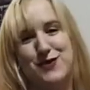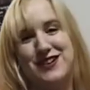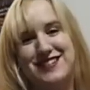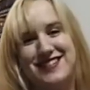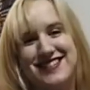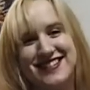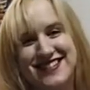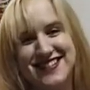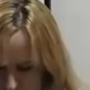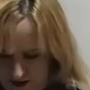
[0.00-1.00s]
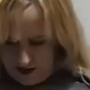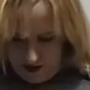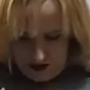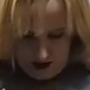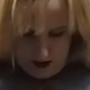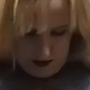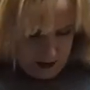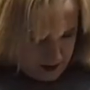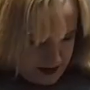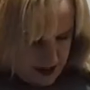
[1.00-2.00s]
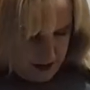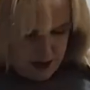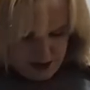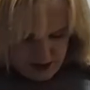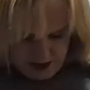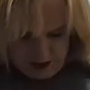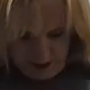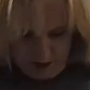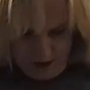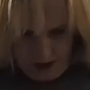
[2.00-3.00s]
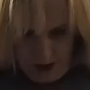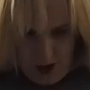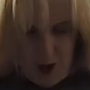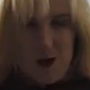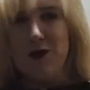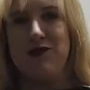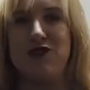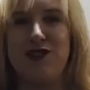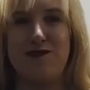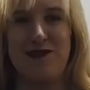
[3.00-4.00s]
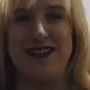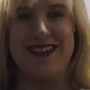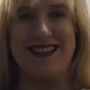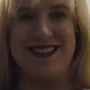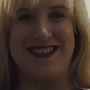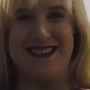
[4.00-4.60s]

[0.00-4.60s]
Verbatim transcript: what is? So it's got cute little penguins all across the front here.